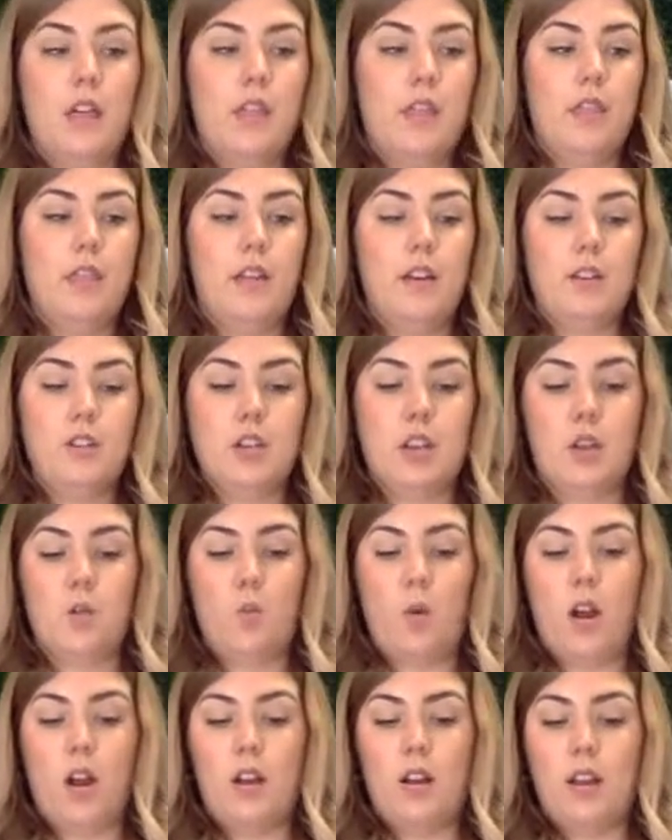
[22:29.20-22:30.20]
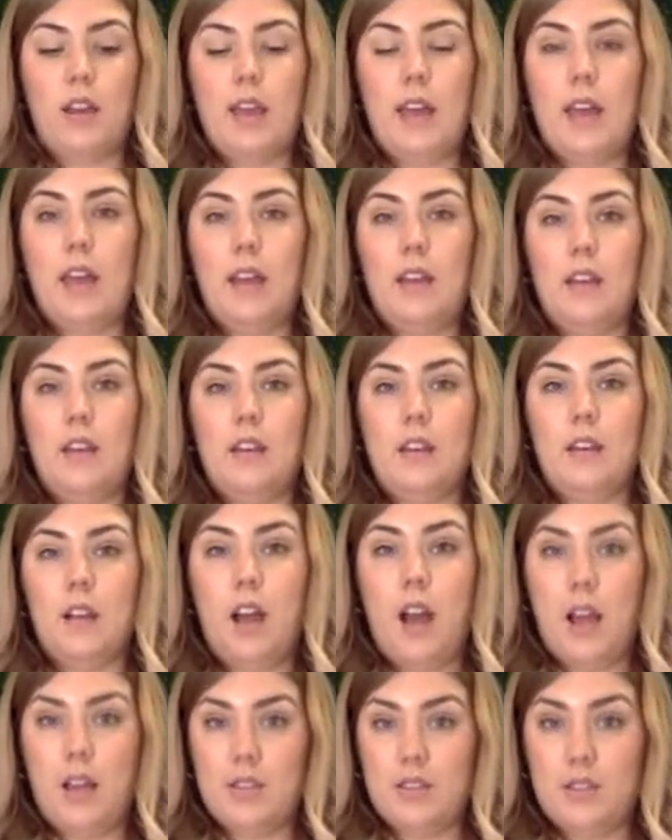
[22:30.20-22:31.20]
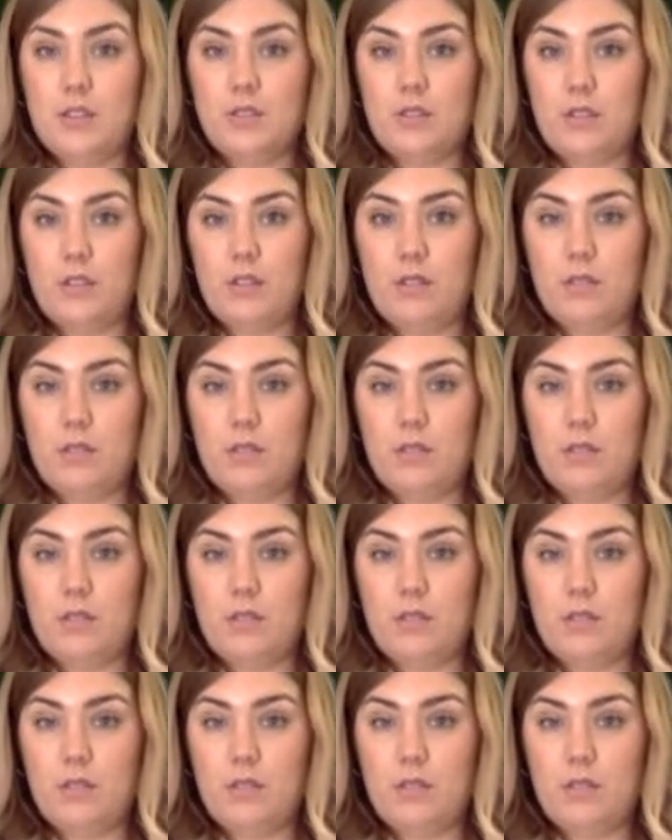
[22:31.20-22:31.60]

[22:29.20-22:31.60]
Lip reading: The chicken wire can cut straight